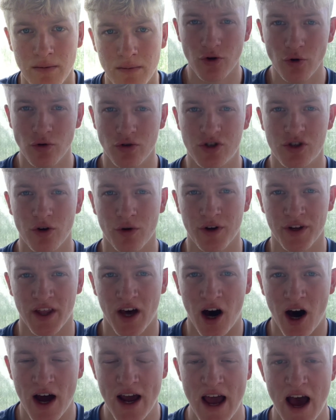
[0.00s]
The cool story
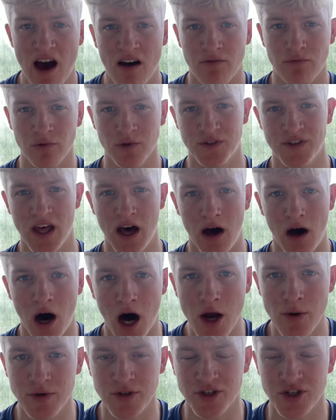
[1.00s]
that I have was that
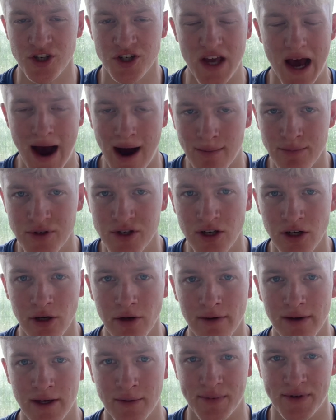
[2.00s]
I was just
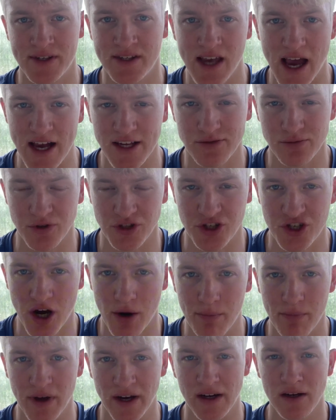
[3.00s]
absolutely obsessed with
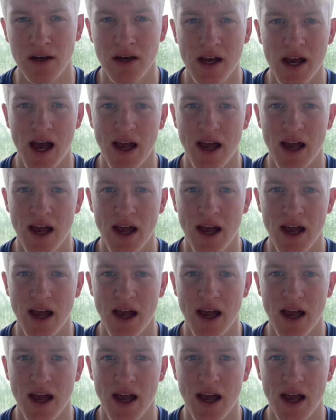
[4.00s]
jumping,